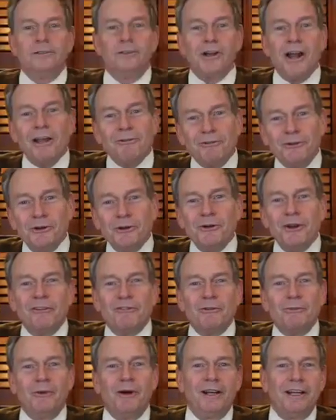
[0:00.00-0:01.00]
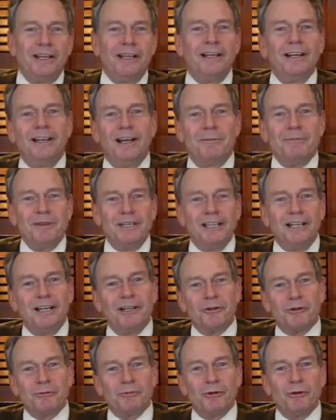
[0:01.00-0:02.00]
Good afternoon, everybody. I'm the
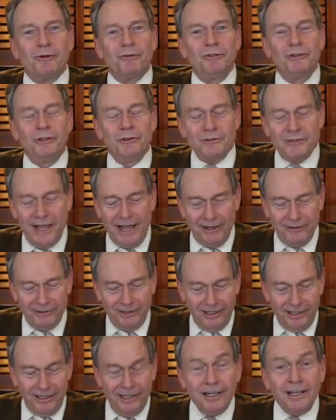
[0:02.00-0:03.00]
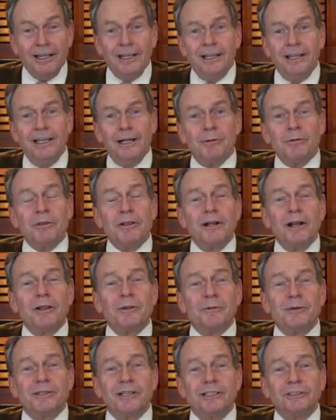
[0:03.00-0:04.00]
100 Proof News Hound, here with
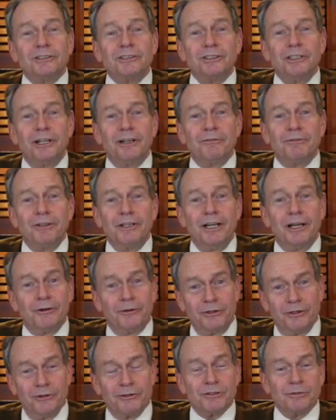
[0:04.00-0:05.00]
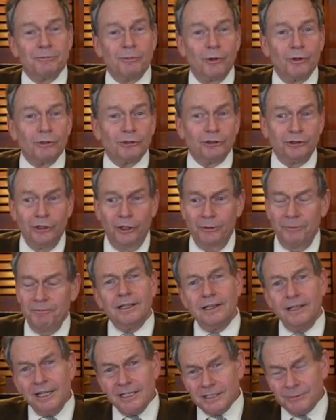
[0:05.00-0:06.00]
another edition of the 100 Years and More show.
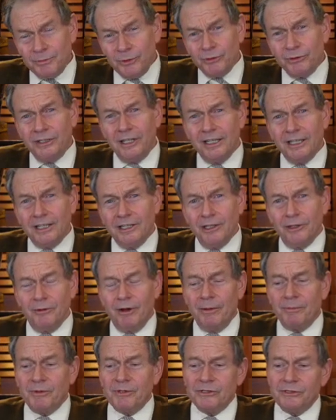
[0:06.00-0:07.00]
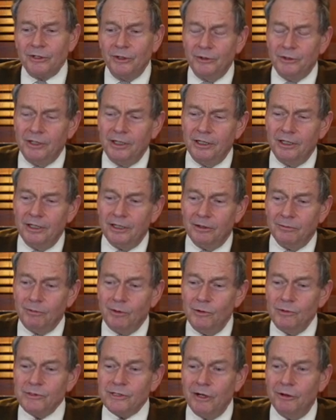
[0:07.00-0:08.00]
This particular episode
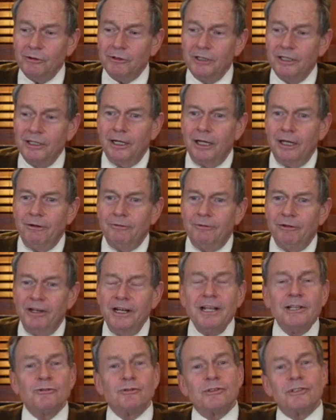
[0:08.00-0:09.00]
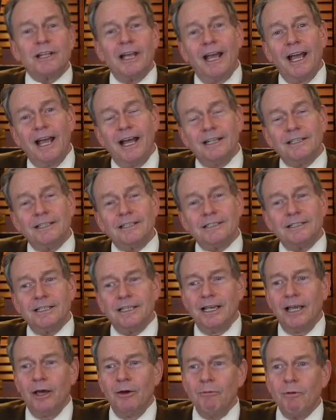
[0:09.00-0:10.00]
arose out of an interest I had to
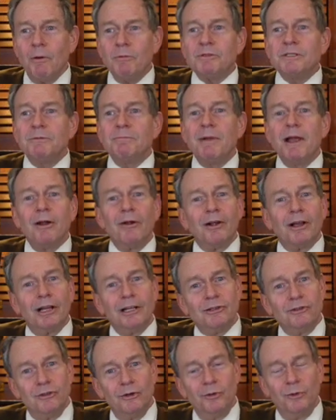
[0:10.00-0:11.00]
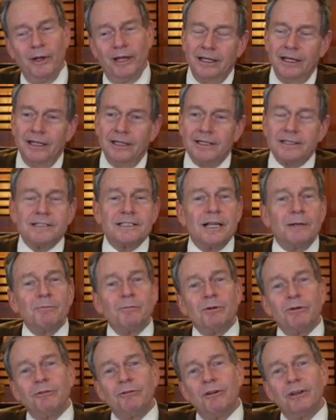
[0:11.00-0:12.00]
see what was America doing in the
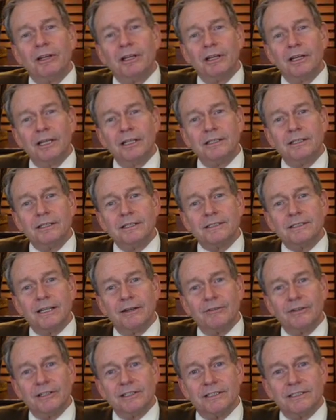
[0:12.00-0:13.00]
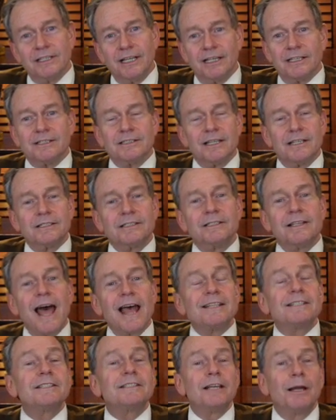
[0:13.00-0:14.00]
summer of 1876. That's
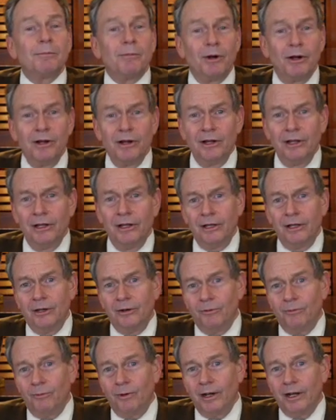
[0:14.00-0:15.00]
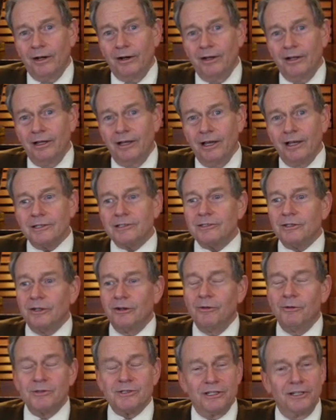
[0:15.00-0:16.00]
that summer where
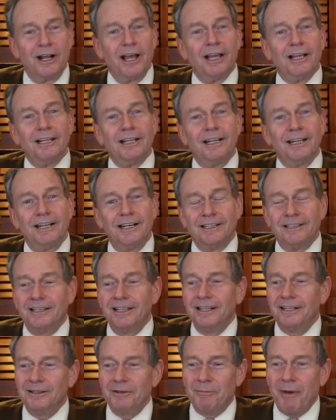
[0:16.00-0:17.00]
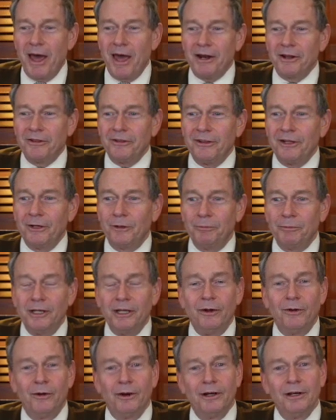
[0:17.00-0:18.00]
Custer was annihilated at the Battle of the Little
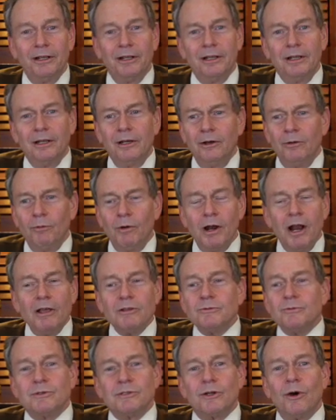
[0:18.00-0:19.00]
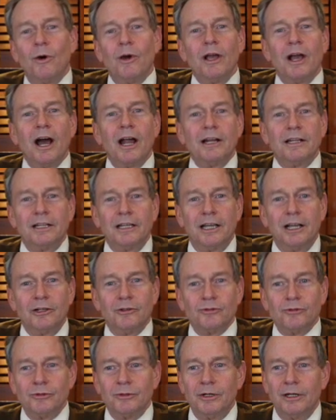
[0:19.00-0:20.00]
Bighorn. What else was going on in the
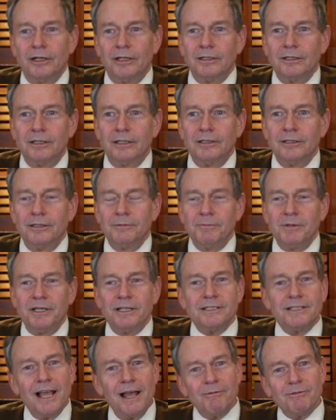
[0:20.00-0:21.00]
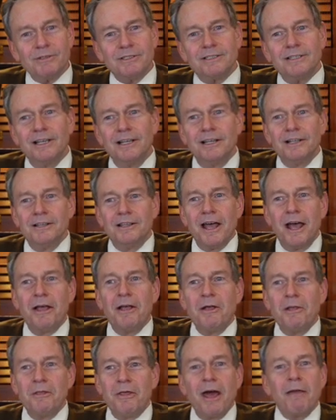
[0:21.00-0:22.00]
country? Because
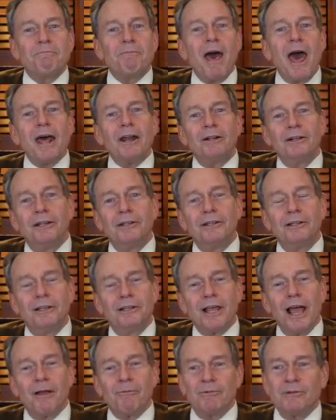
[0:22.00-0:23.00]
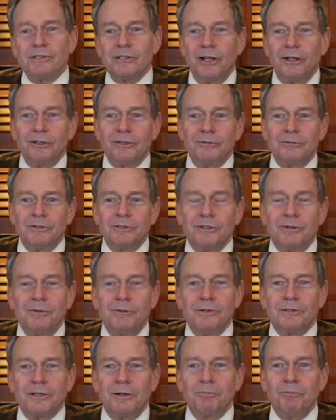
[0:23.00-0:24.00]
that battle and that result
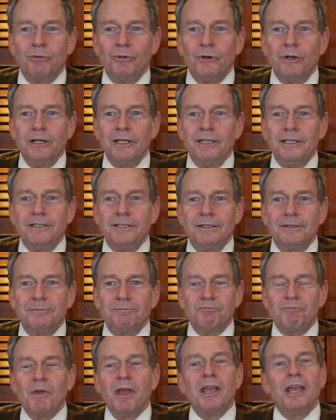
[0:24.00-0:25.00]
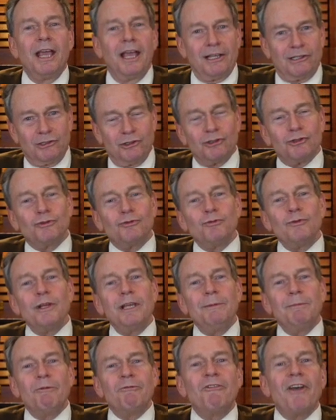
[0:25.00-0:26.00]
was a pretty
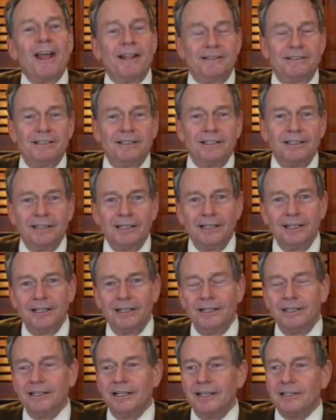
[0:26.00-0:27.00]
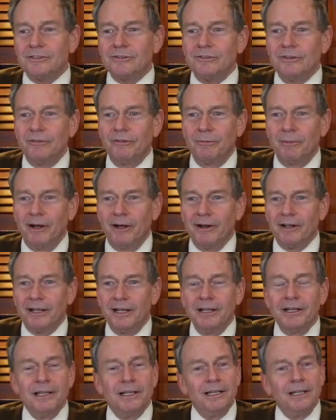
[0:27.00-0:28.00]
extreme event in the history of America.